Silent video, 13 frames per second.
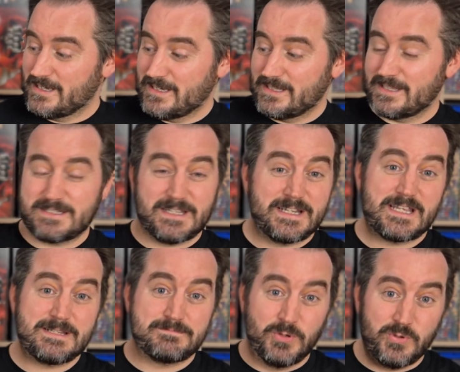the Sunny
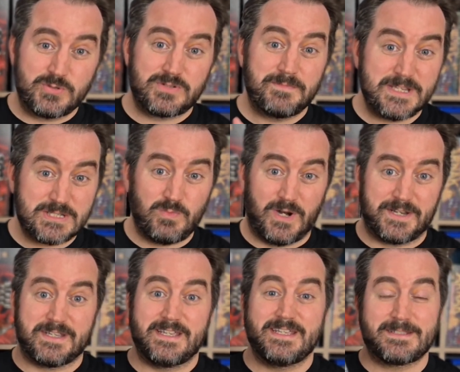Days Malls from this
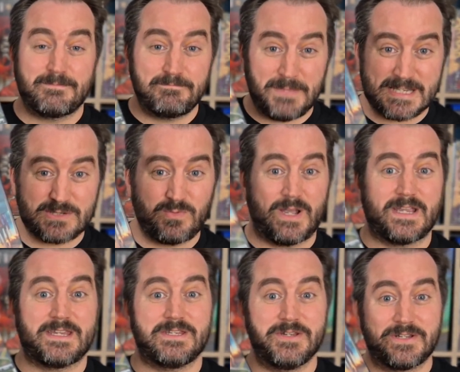one is the best
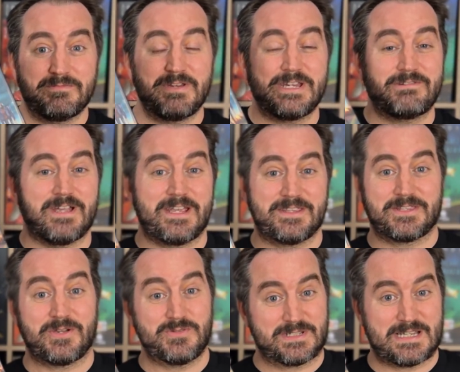way you can recreate
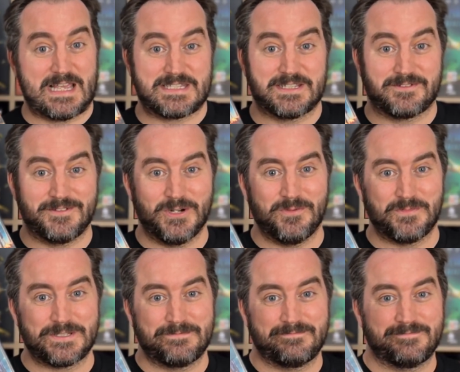those classic films.